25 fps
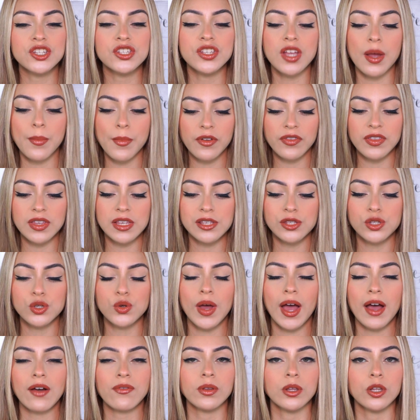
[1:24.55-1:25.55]
Some of these do
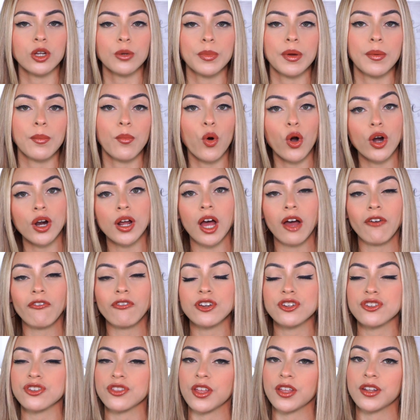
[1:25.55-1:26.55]
have a little bit more
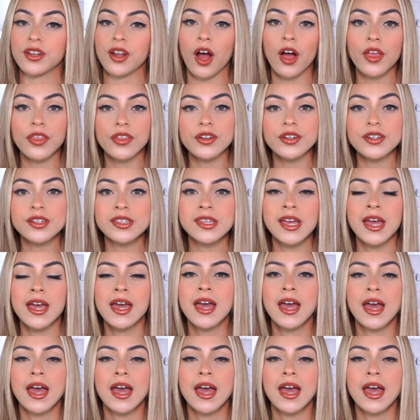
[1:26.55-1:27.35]
coverage than others.